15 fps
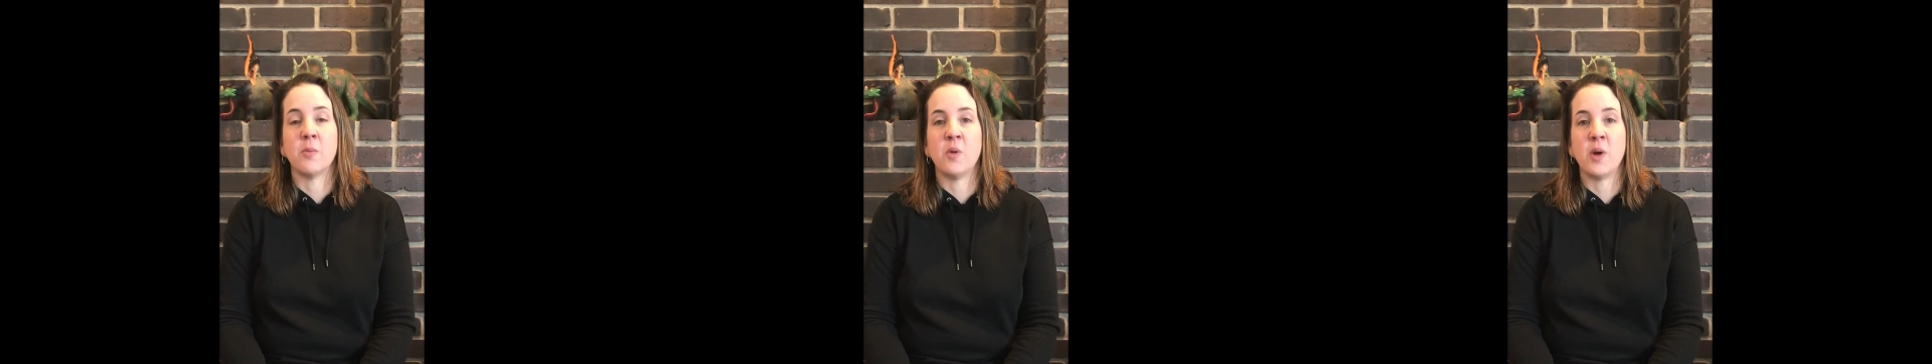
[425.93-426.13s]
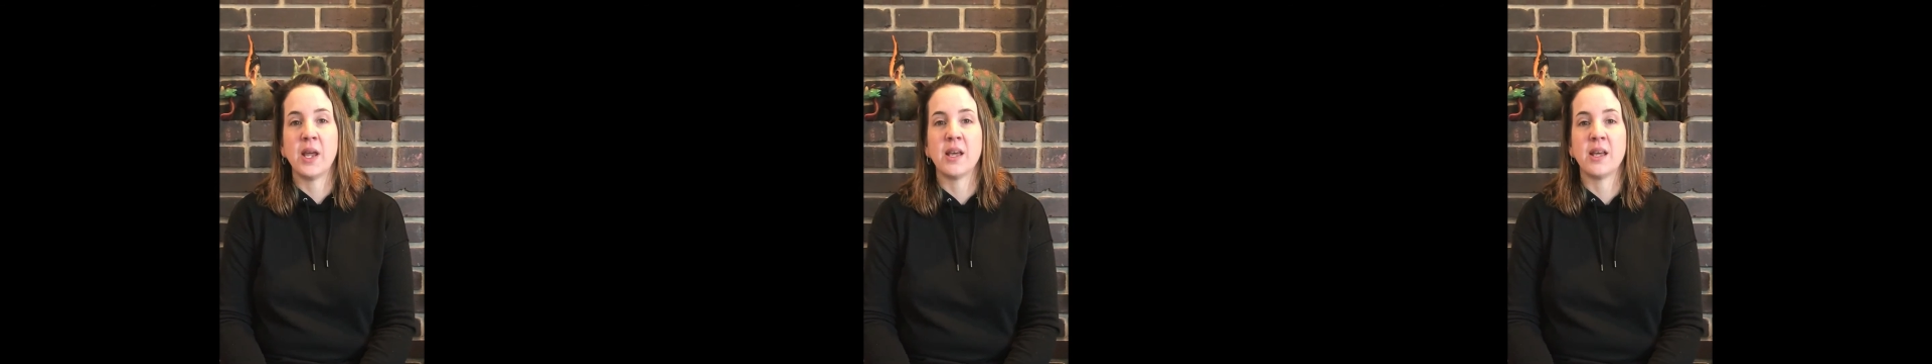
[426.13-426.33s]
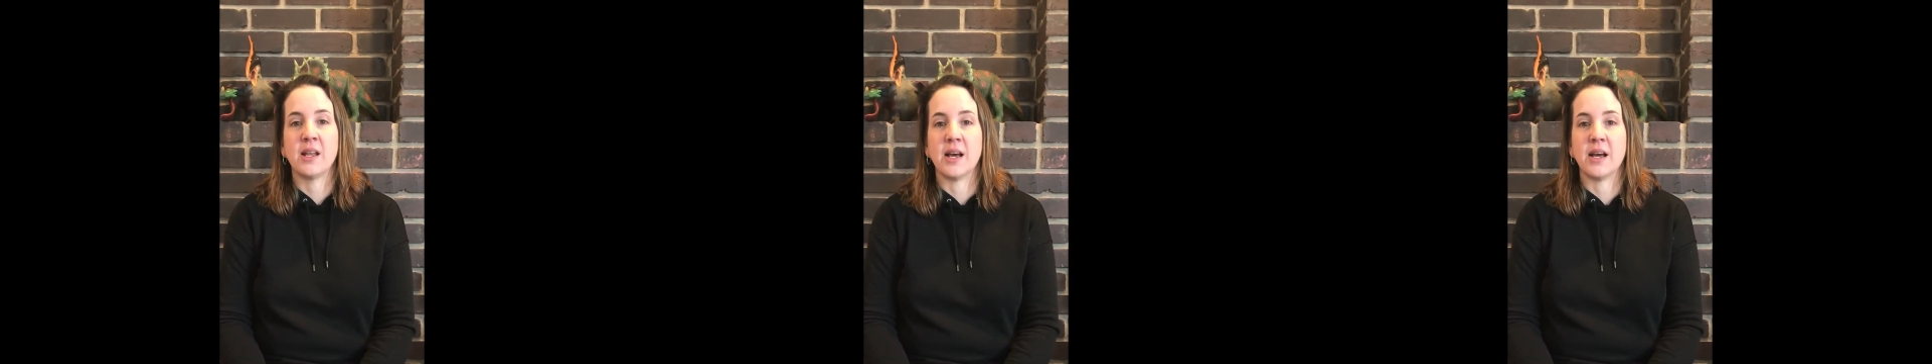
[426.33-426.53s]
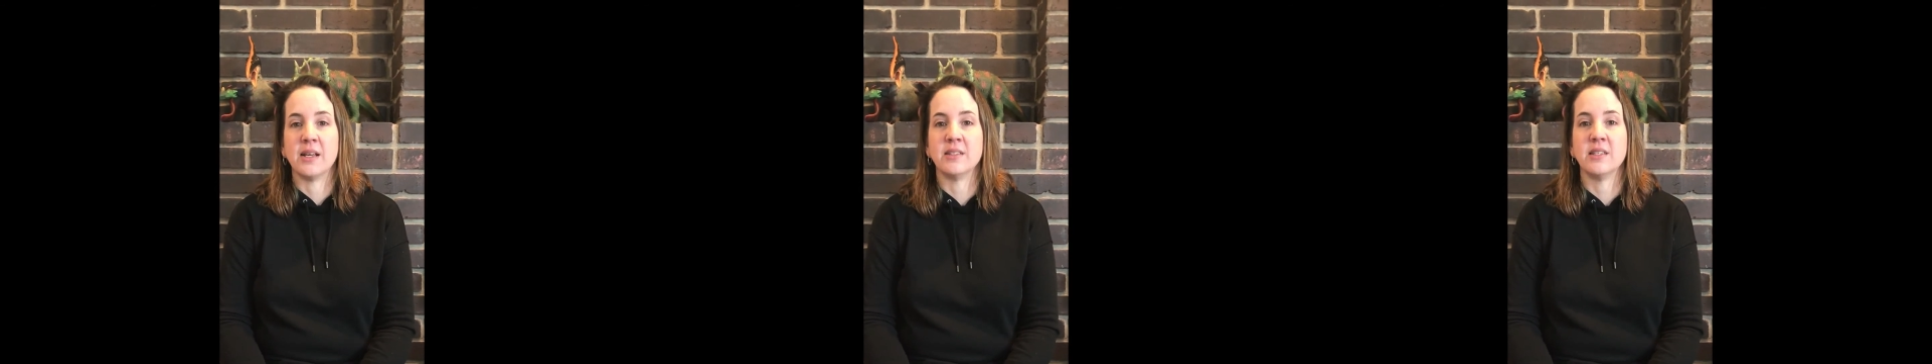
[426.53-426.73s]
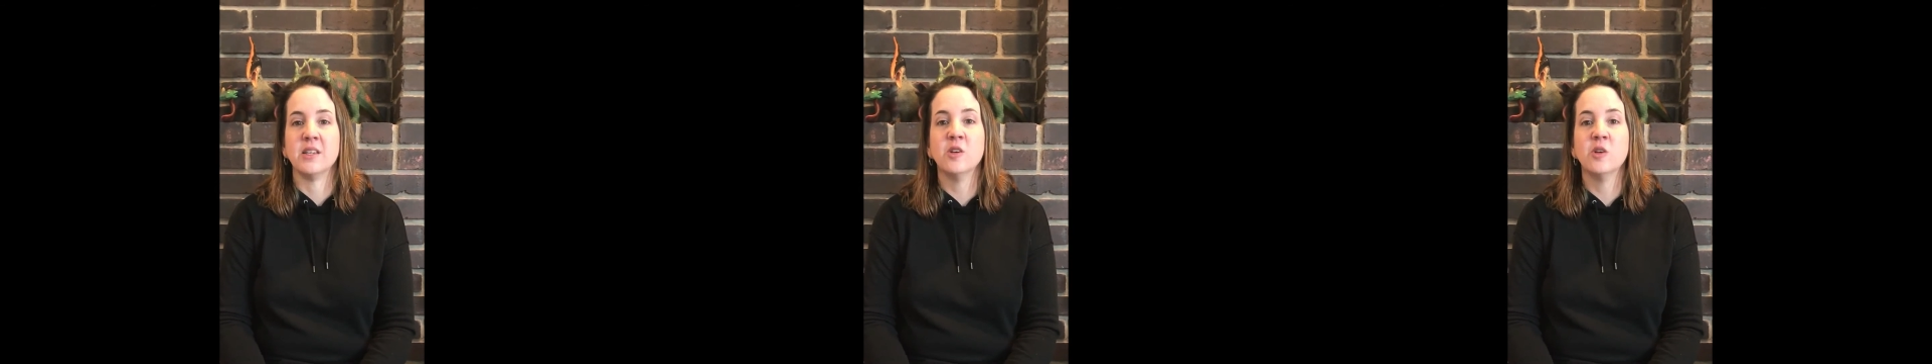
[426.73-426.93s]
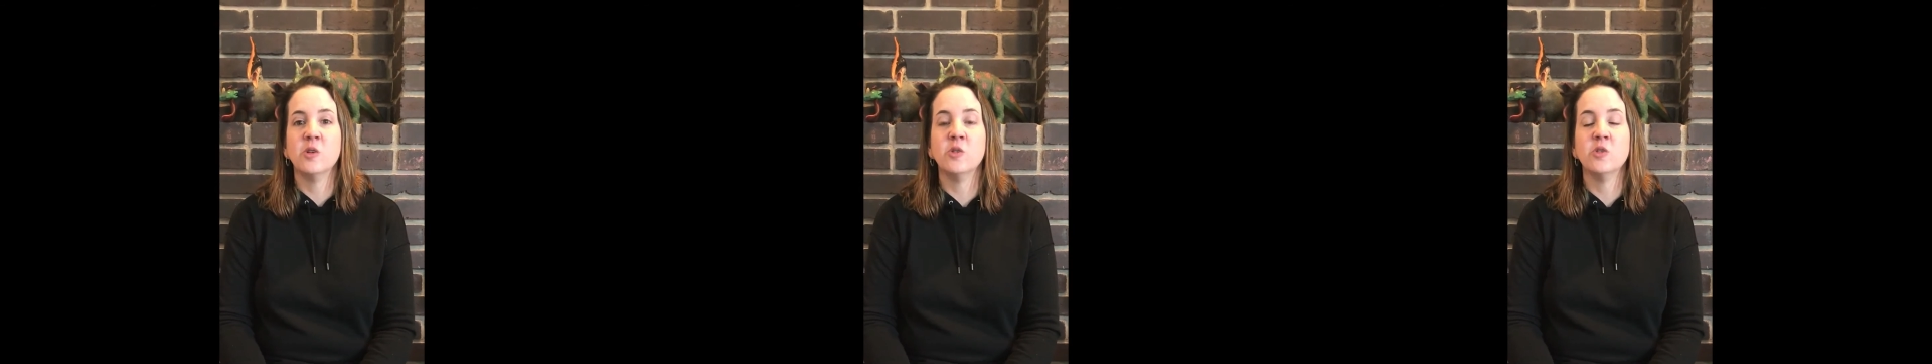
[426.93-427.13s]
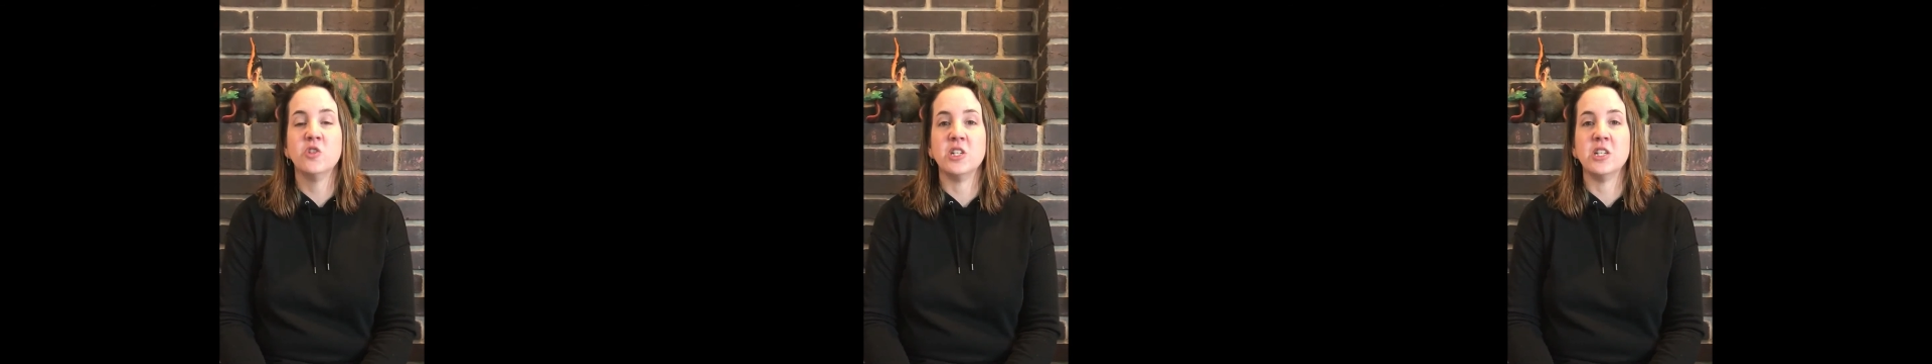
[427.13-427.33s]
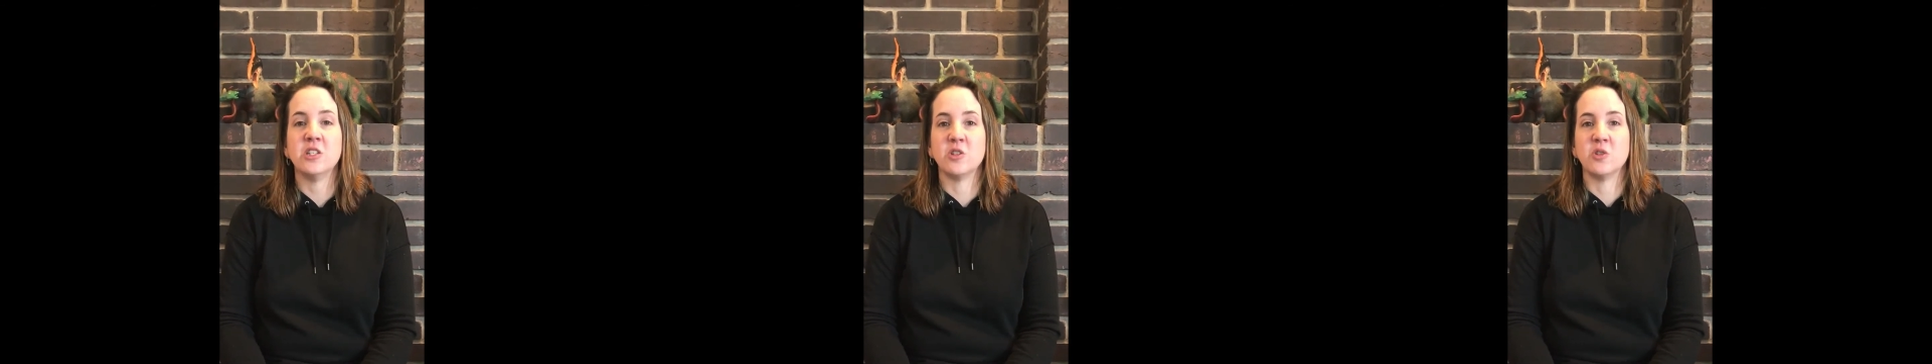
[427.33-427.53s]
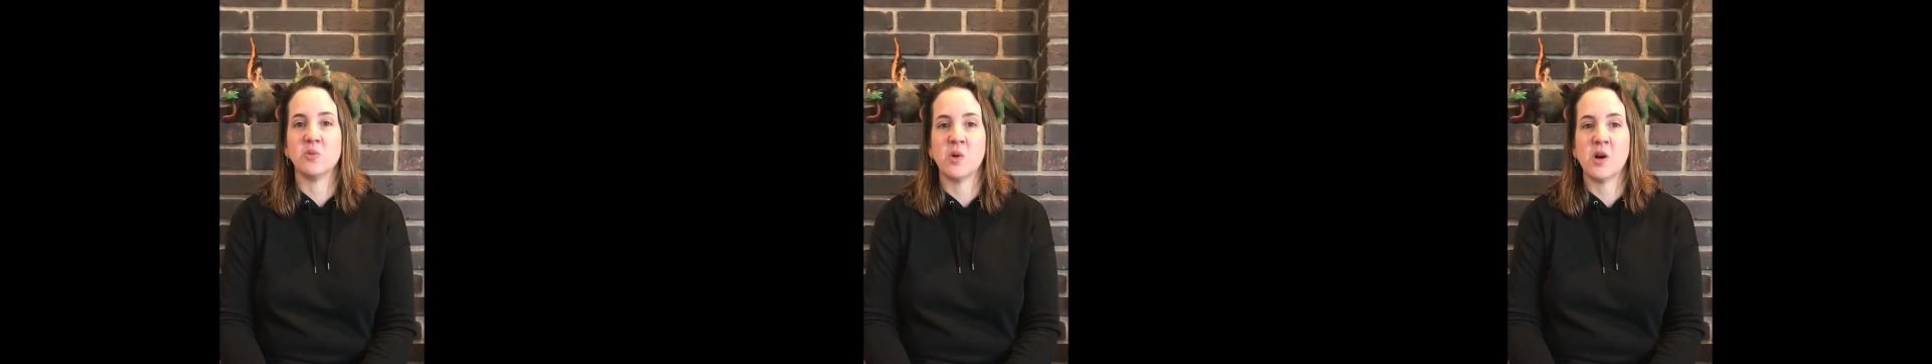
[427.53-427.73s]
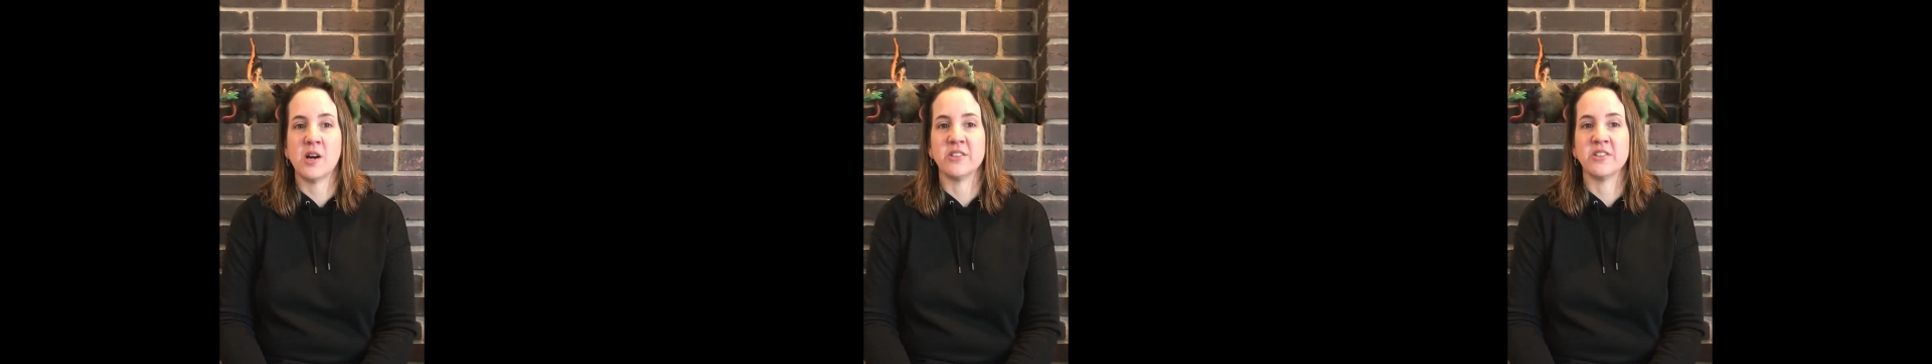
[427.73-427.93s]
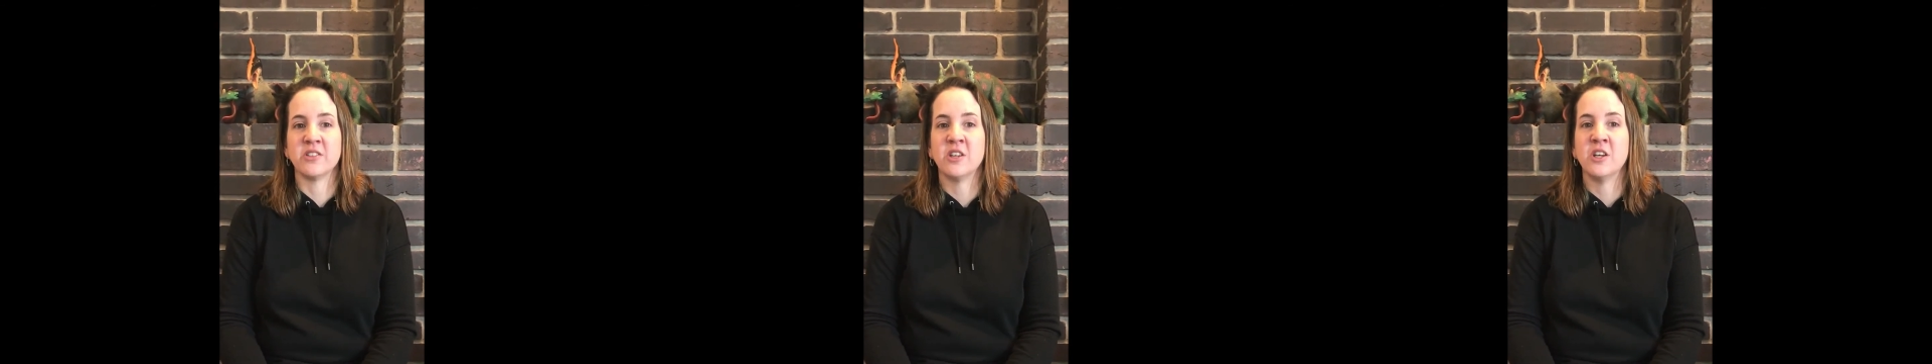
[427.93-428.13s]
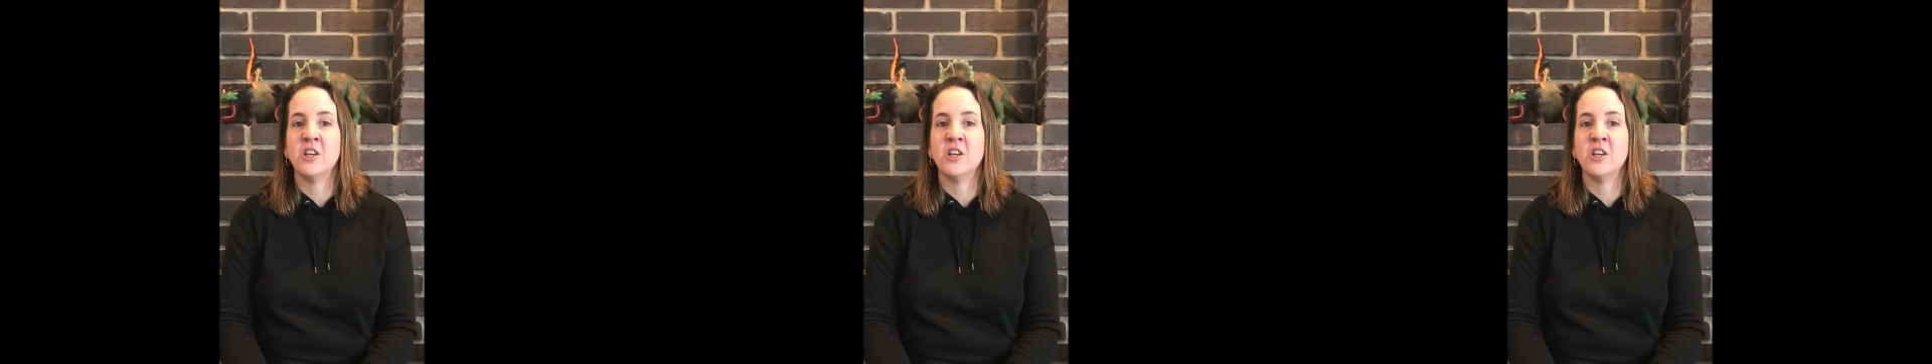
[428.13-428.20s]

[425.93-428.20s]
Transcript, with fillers: recognizing who Jesus was,